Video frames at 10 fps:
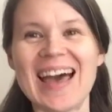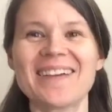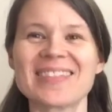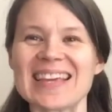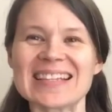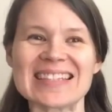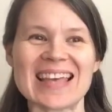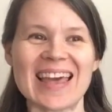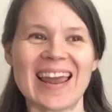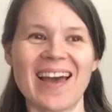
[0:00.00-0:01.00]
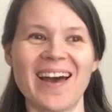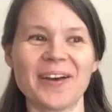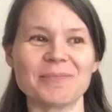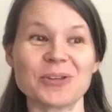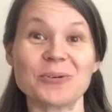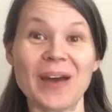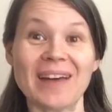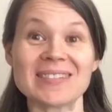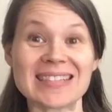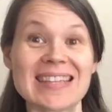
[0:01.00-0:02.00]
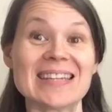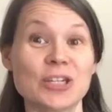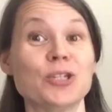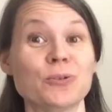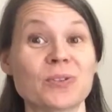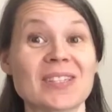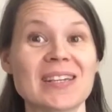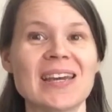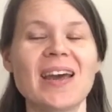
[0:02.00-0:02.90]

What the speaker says: of things that you have seen used?